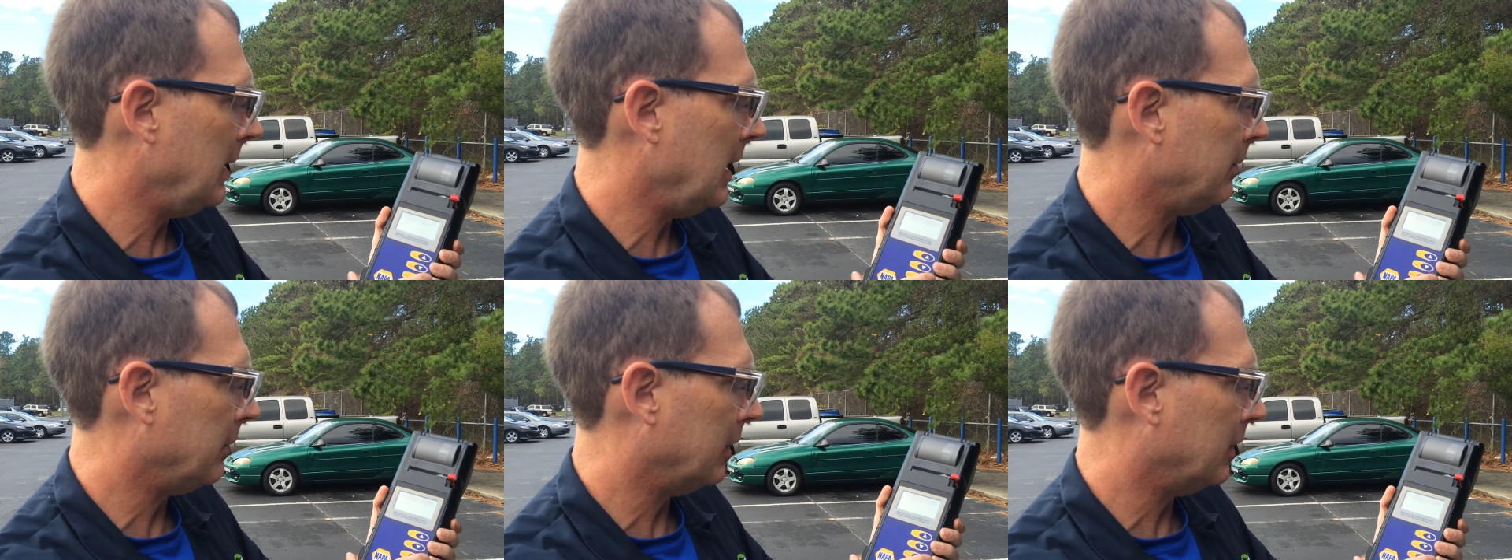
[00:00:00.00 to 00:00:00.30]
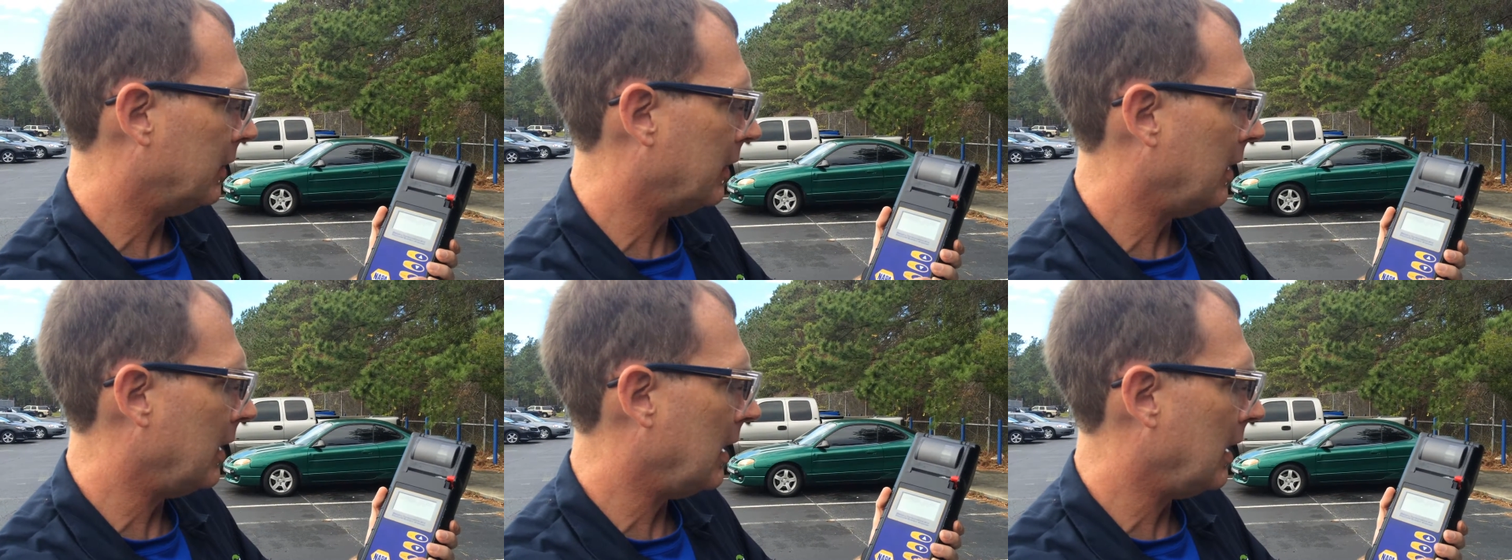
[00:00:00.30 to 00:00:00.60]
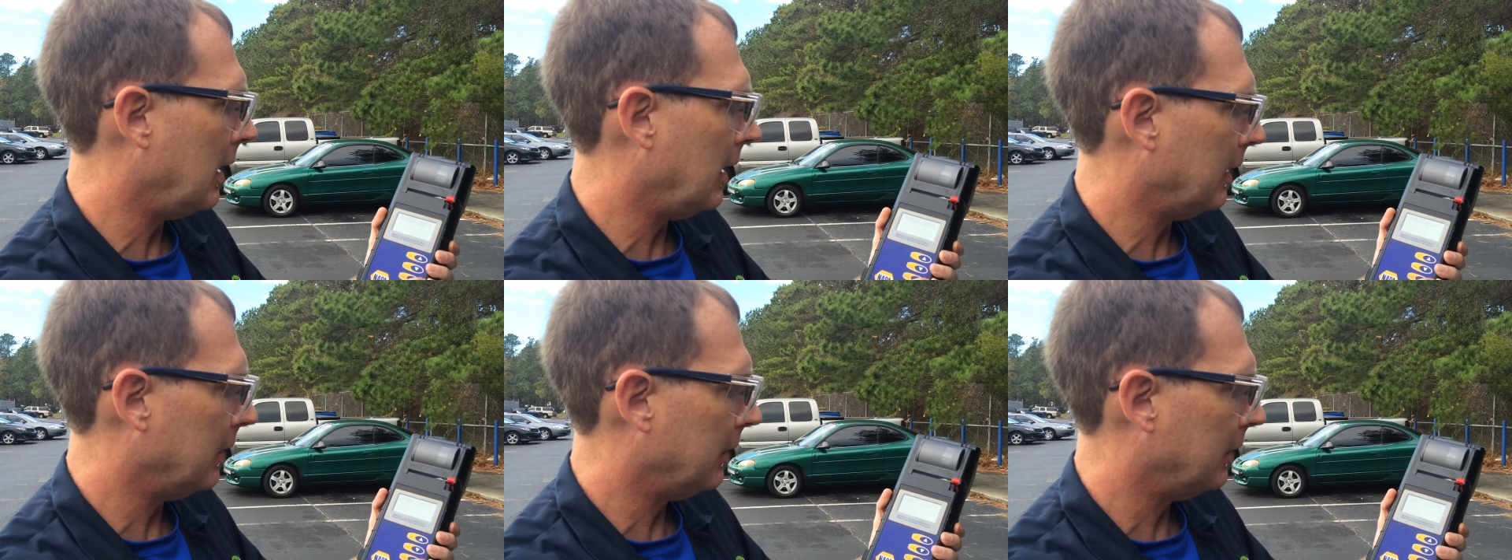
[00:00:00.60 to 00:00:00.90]
to be able to
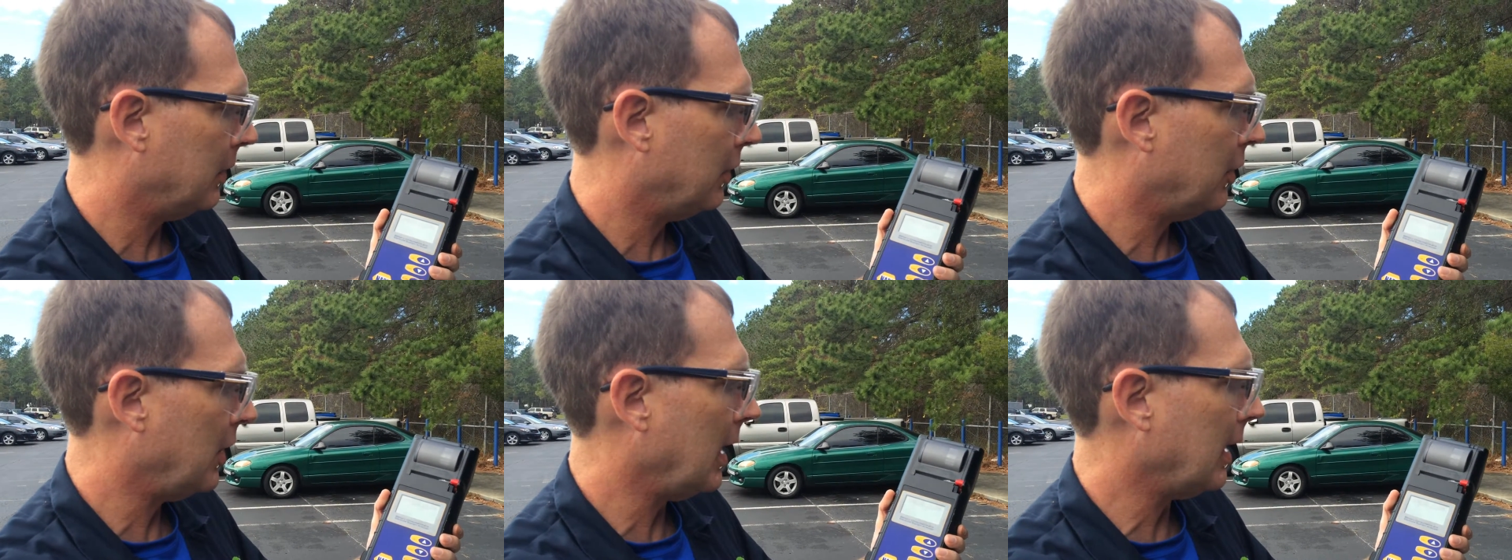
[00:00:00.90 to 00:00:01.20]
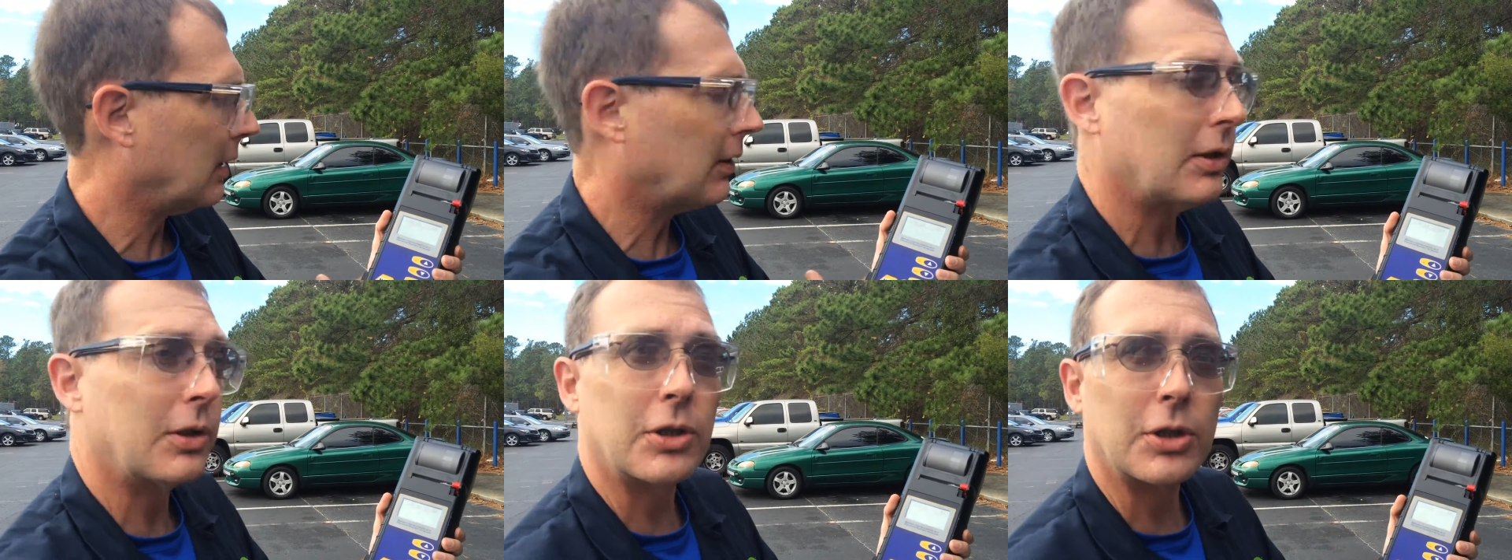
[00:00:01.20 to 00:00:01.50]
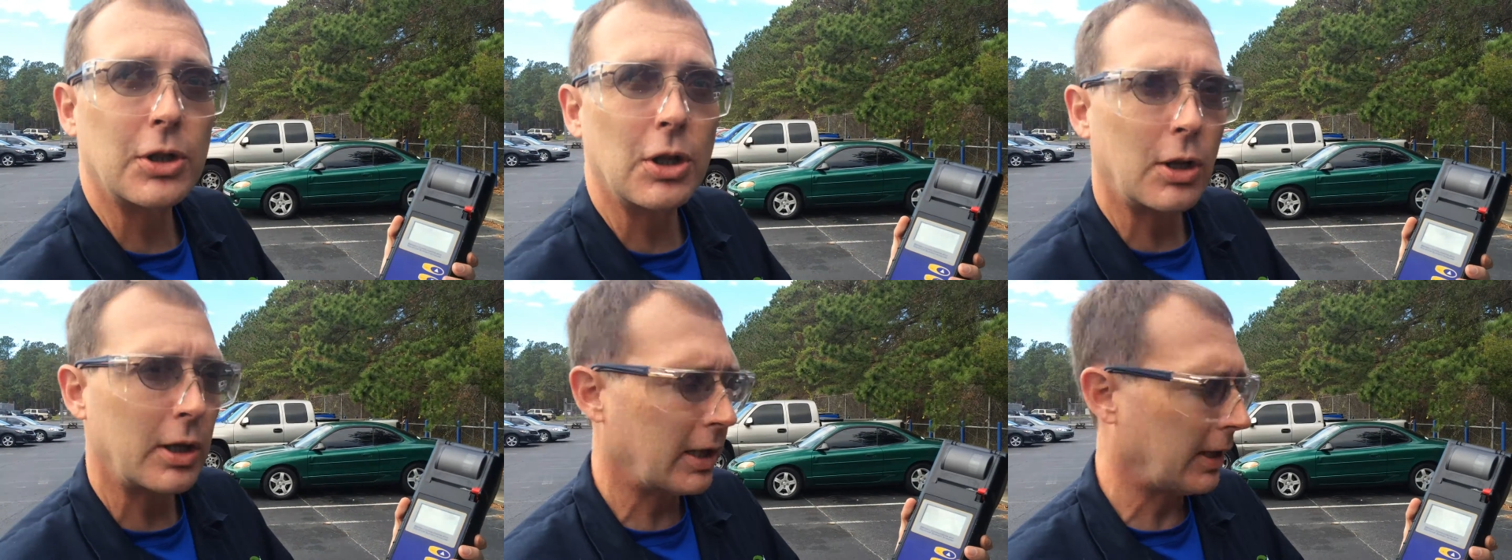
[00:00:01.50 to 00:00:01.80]
uh, check the
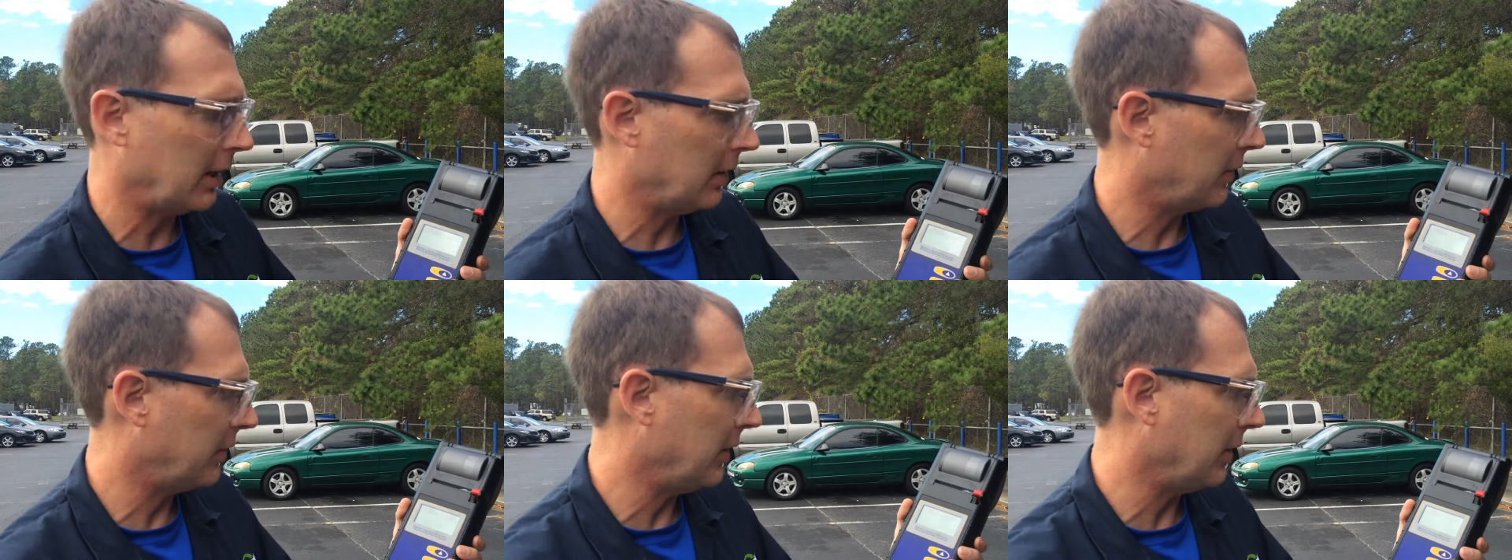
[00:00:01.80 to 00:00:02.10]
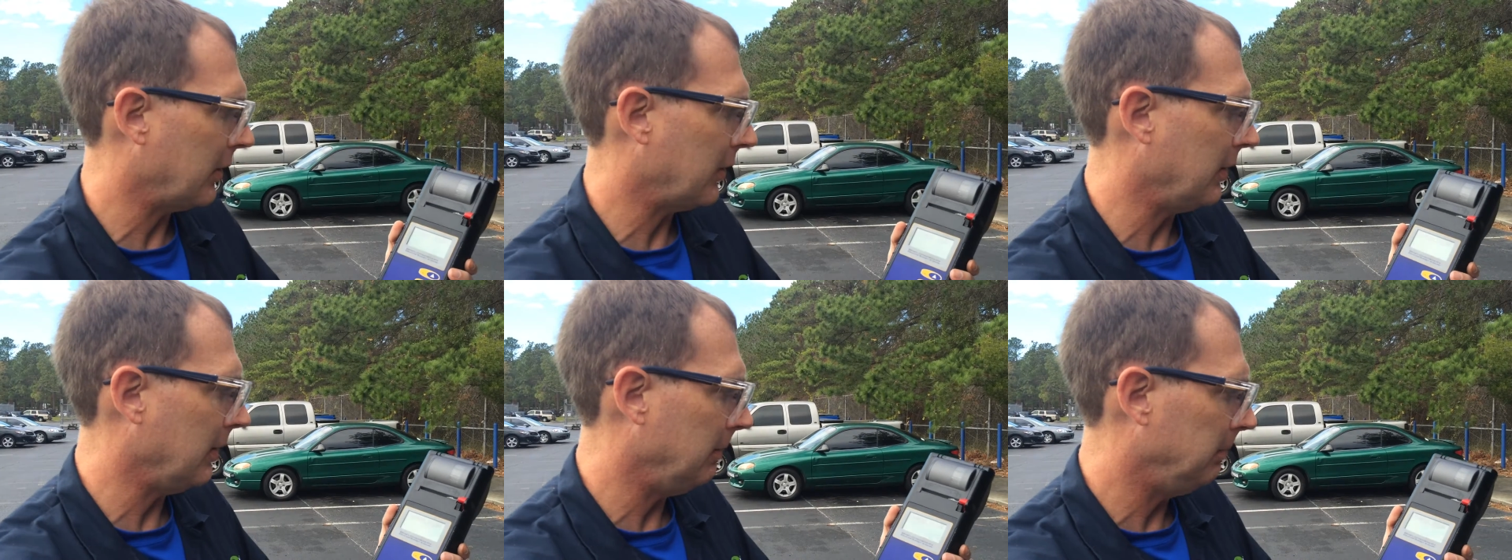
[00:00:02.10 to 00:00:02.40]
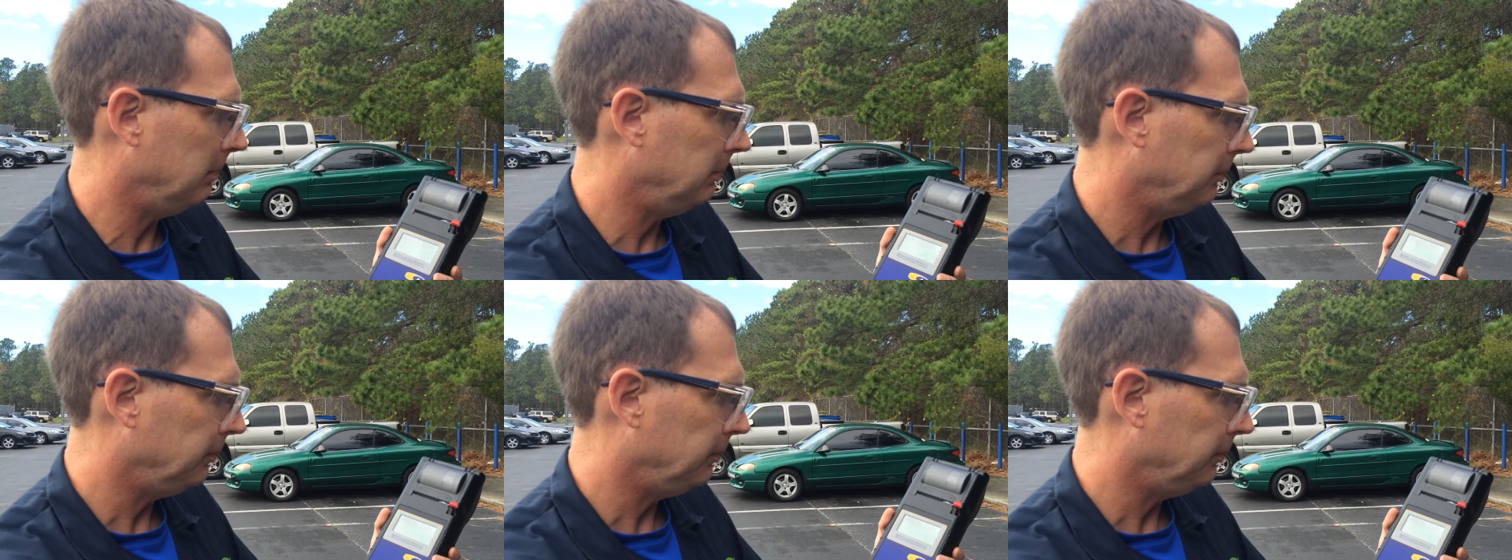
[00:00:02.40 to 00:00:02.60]
starting system.